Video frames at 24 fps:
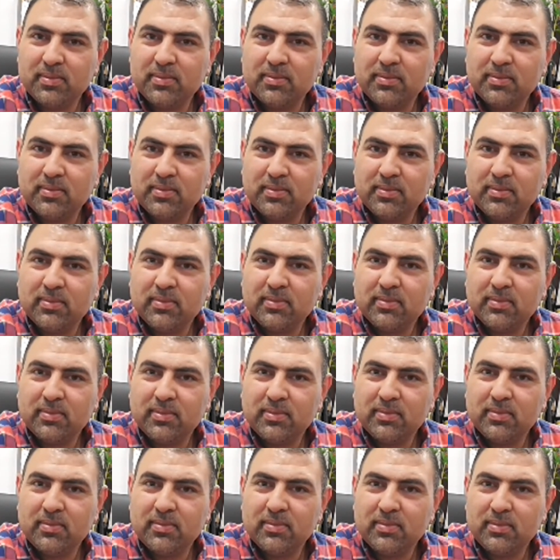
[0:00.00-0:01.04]

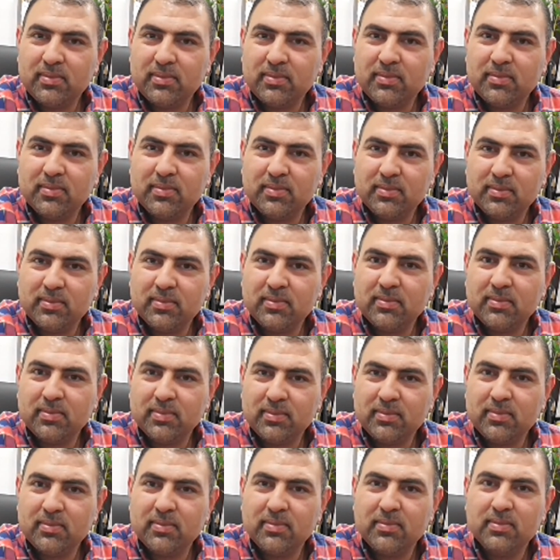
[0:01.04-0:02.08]

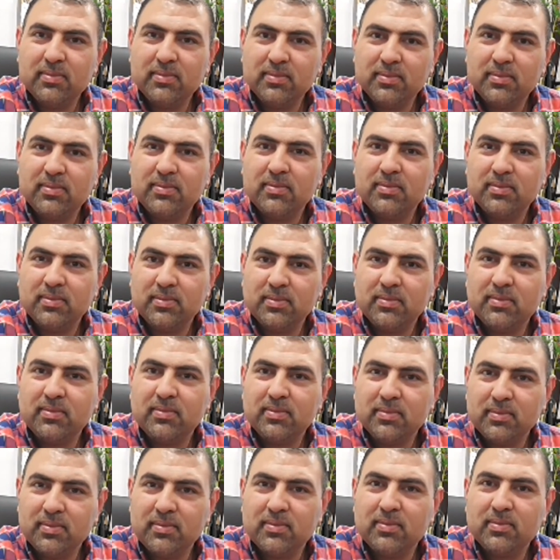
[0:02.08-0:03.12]

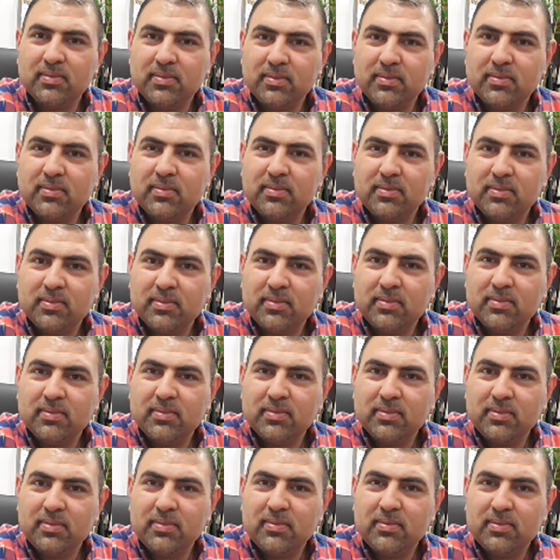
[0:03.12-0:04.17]

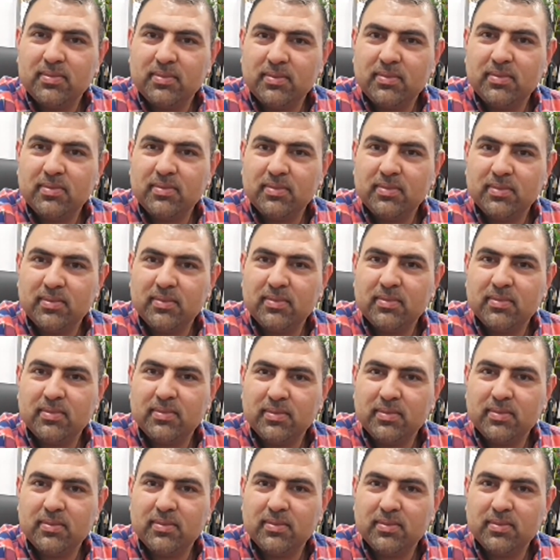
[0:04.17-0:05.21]

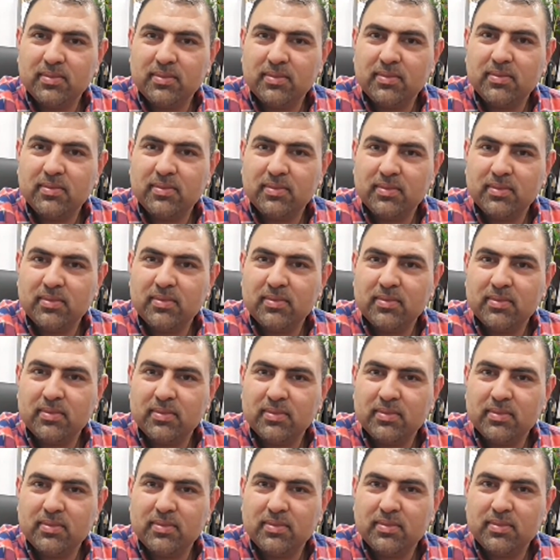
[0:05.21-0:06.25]

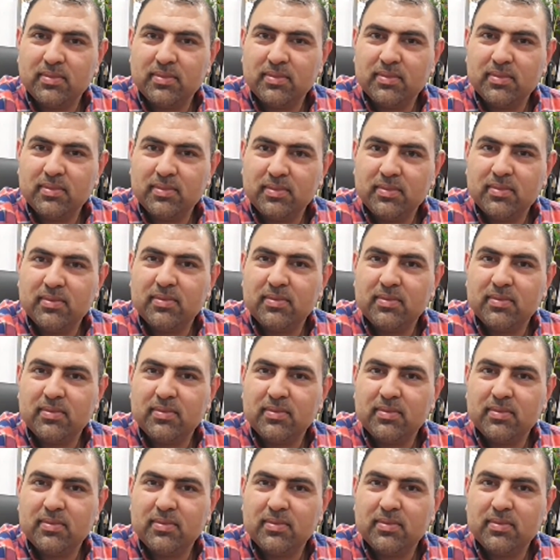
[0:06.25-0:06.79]
(not speaking)